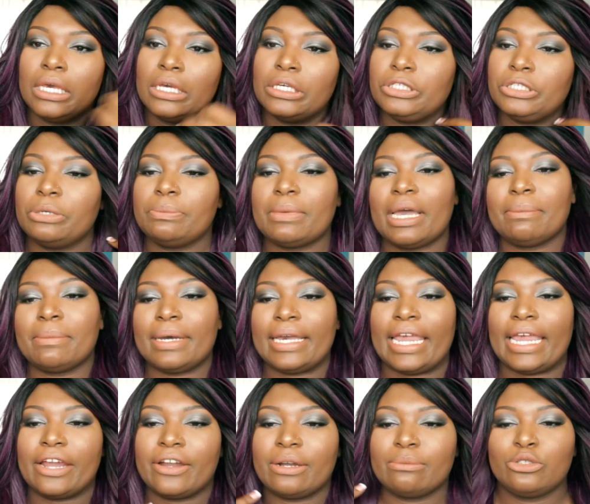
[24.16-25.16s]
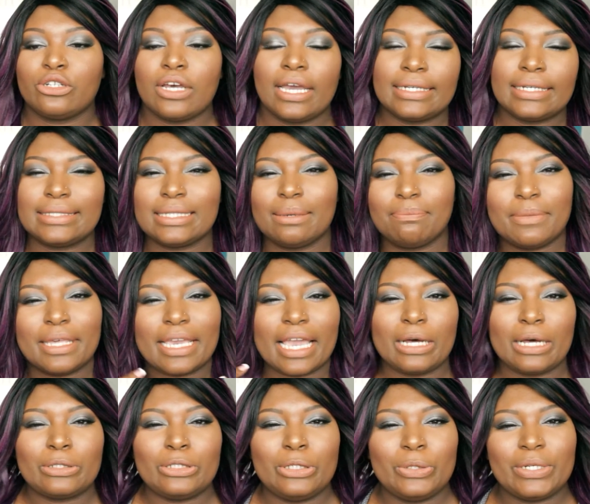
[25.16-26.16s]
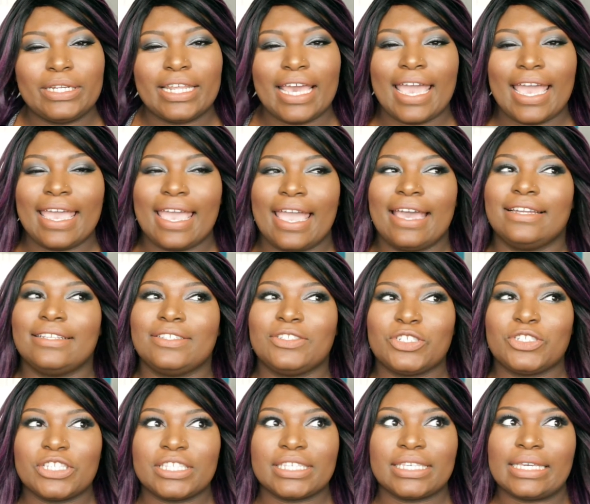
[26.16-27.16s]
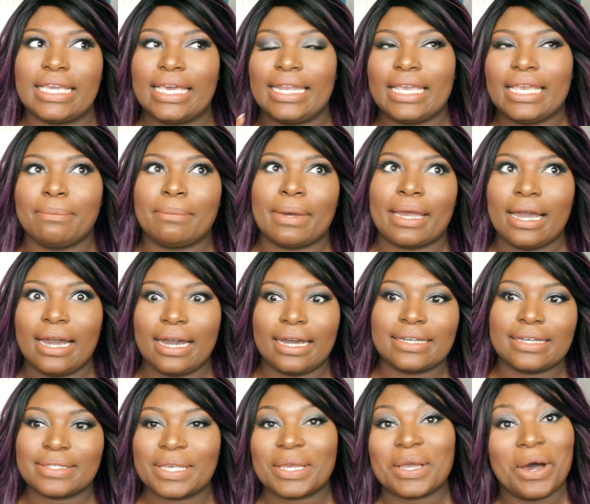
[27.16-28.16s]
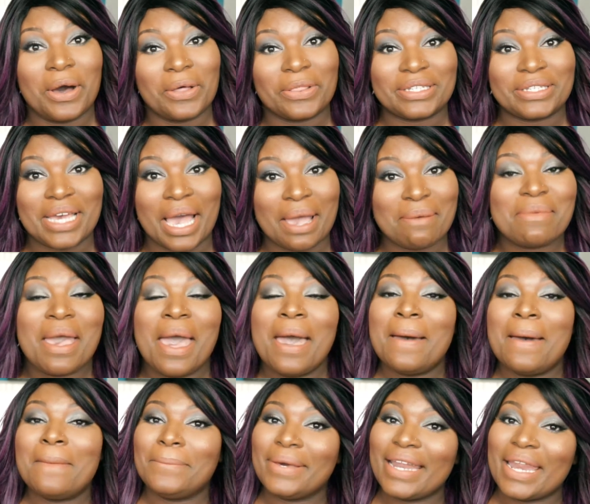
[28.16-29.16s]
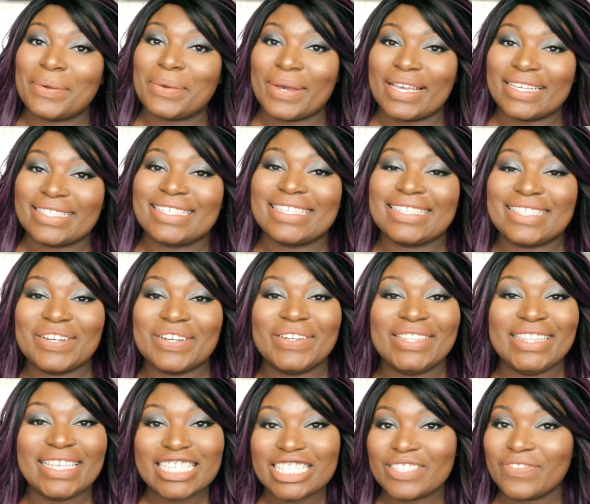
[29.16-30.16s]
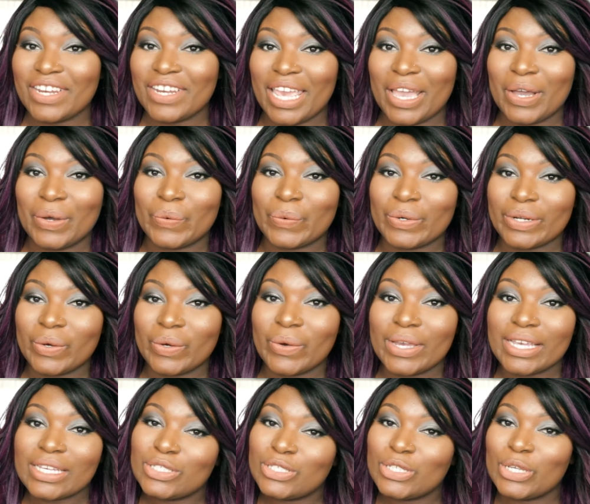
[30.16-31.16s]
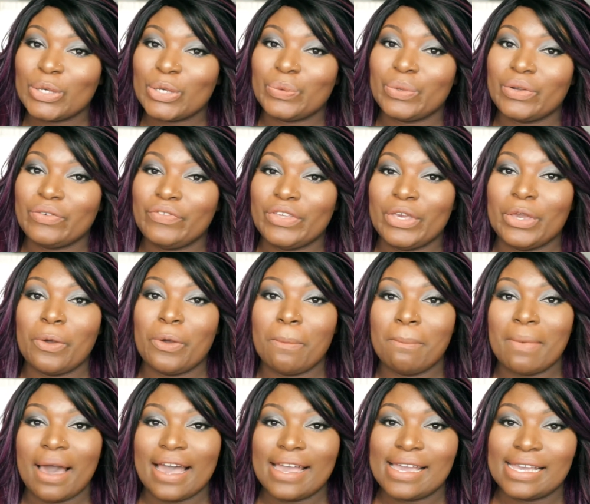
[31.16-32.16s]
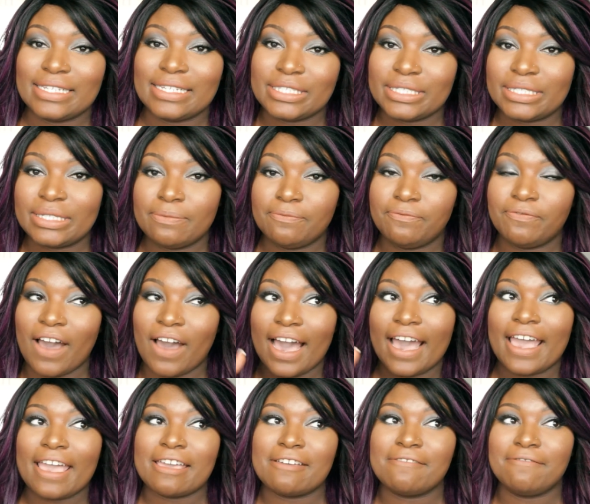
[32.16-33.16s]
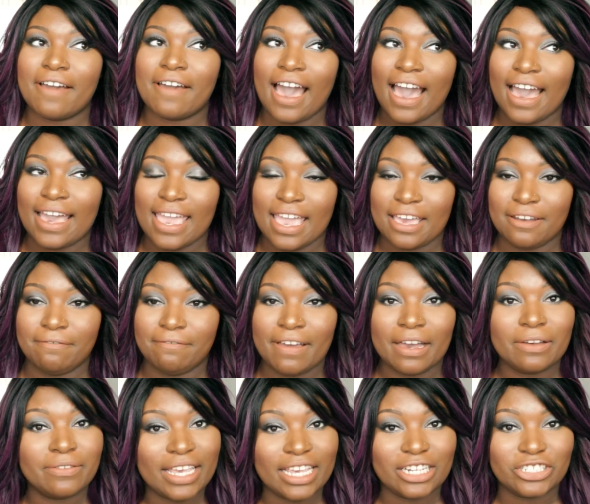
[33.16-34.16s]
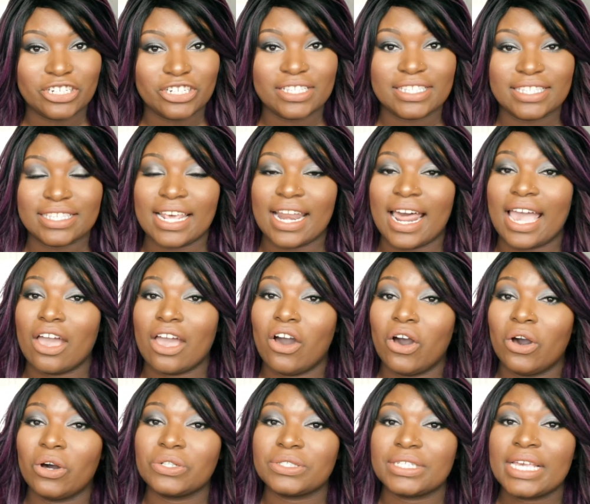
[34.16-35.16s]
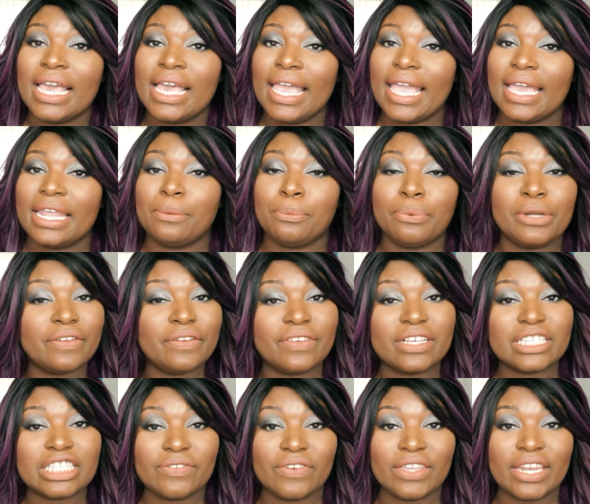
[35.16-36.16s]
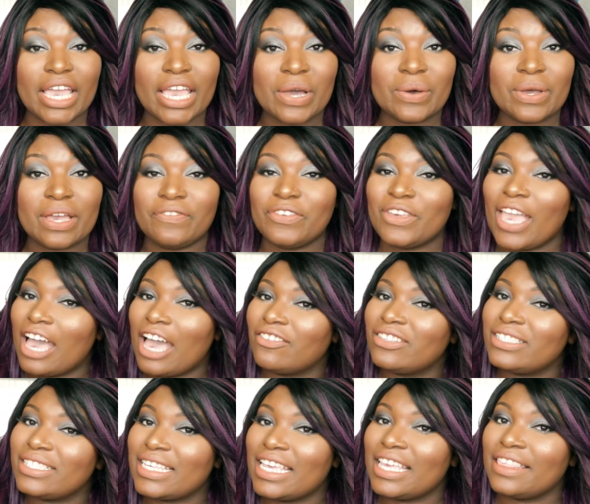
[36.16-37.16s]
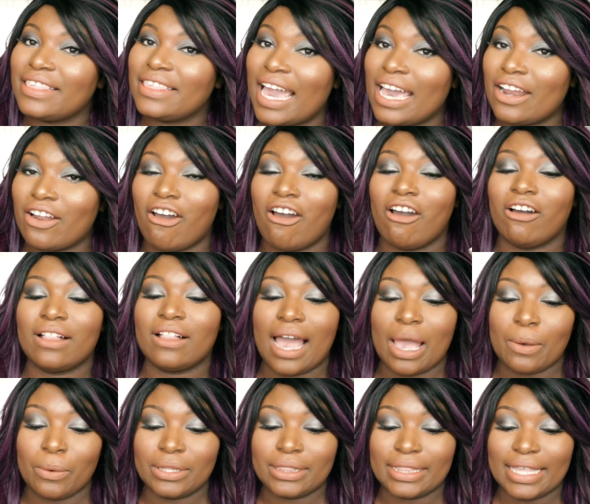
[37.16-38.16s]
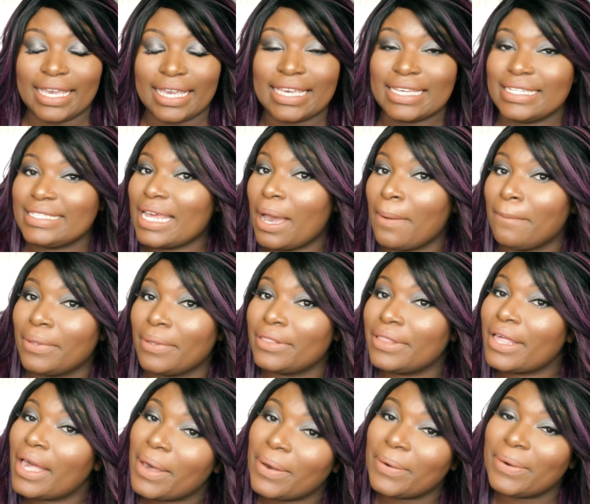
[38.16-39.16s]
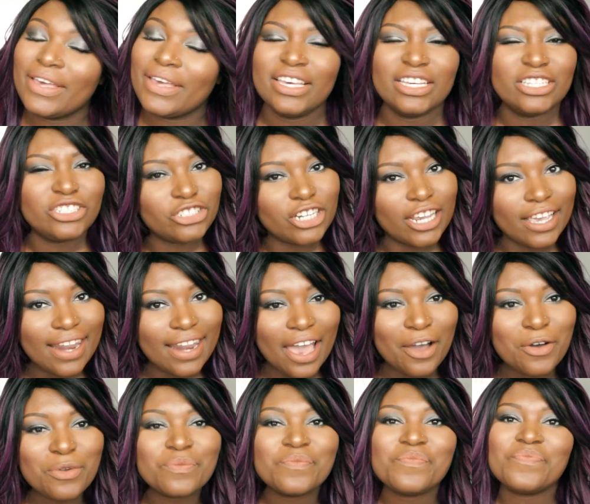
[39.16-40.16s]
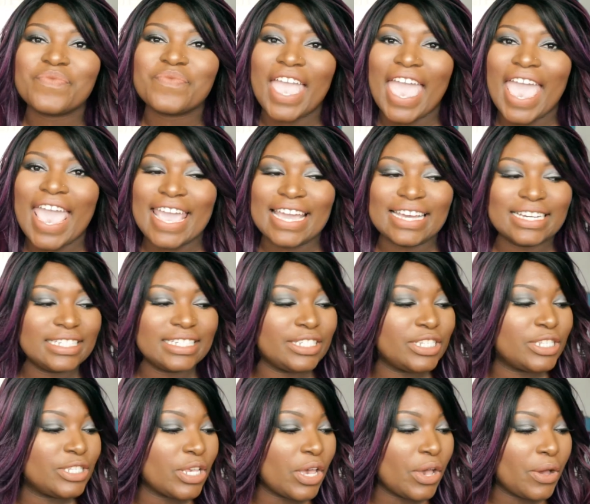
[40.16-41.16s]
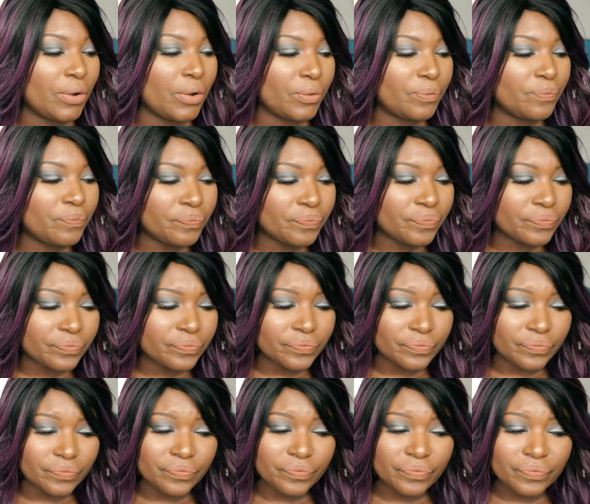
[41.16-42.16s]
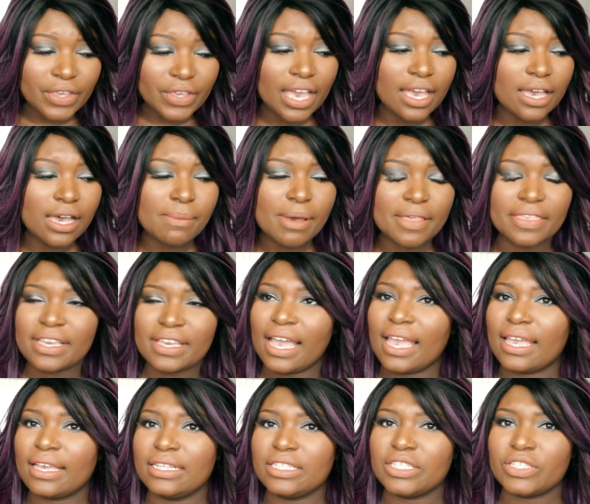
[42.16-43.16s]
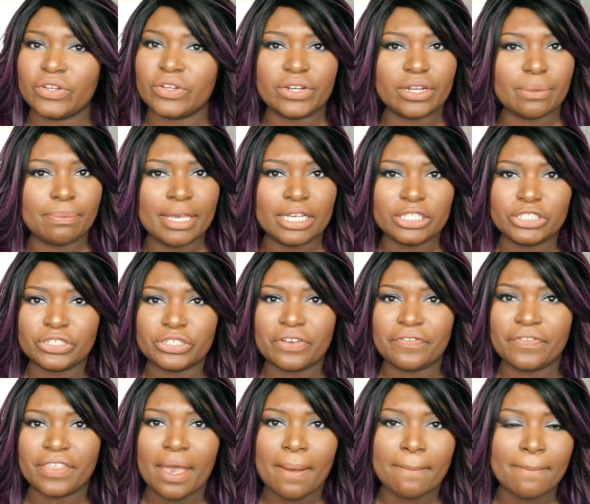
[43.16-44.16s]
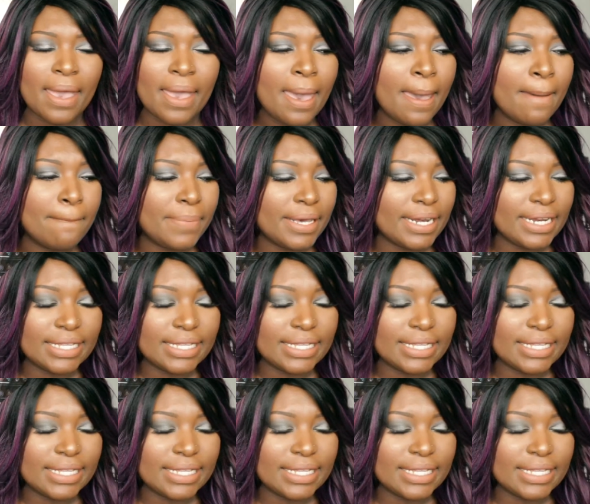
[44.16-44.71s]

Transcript: don't mind my hair. I'm trying something out new today and it's just getting in my eyes like all the time. But anyways, so in this video, we're going to review my 5 high-end foundations that I hauled in a previous video. If you haven't seen that haul, I will link it down below. Check it out. And so I think I inserted a picture of them, but